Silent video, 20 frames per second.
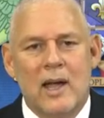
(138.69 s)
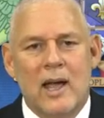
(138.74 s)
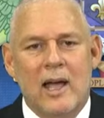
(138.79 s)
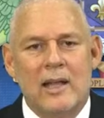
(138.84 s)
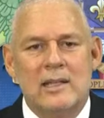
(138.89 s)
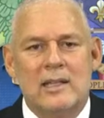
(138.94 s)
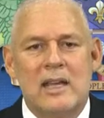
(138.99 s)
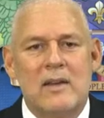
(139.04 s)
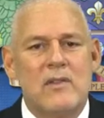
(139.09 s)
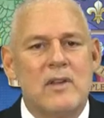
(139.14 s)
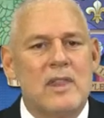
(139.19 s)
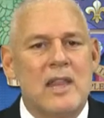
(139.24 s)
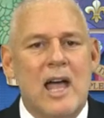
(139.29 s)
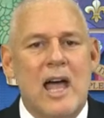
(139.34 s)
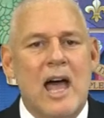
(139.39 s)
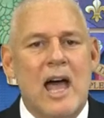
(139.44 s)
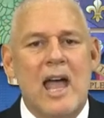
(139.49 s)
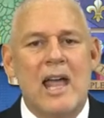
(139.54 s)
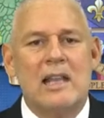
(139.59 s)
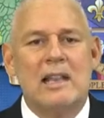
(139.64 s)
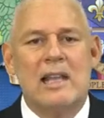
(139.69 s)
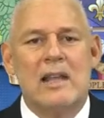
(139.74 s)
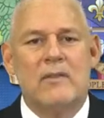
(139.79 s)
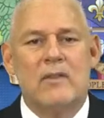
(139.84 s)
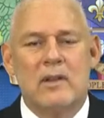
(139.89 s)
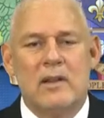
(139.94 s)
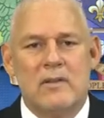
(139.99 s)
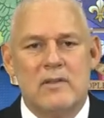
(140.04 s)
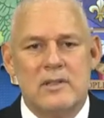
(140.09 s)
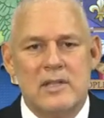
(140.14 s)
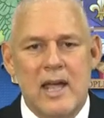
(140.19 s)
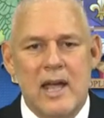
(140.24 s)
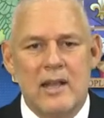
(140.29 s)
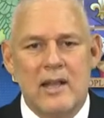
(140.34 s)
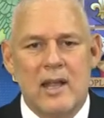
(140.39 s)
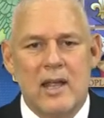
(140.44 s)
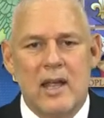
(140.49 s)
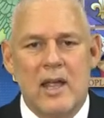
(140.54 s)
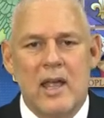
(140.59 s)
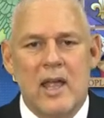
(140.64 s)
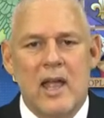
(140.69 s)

and given the high level of debt